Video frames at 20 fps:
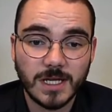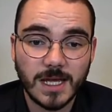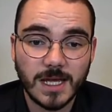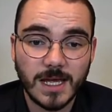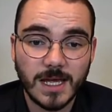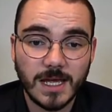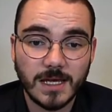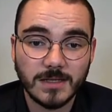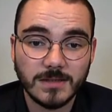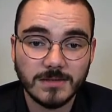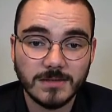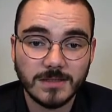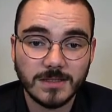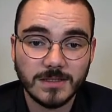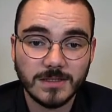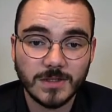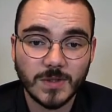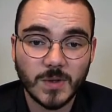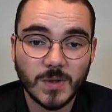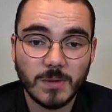
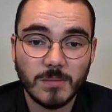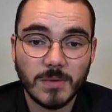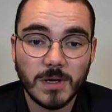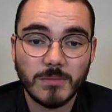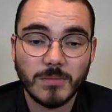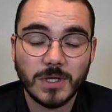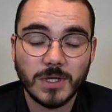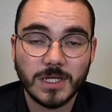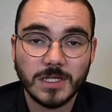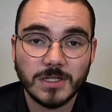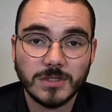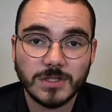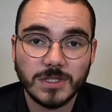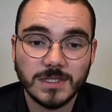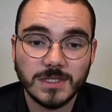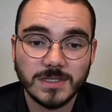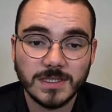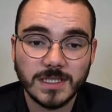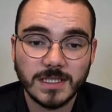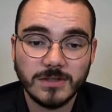DDR memory
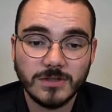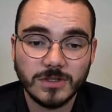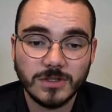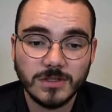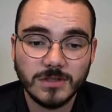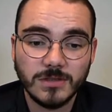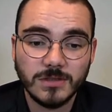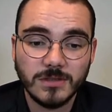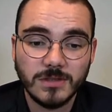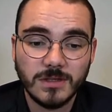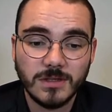initialization,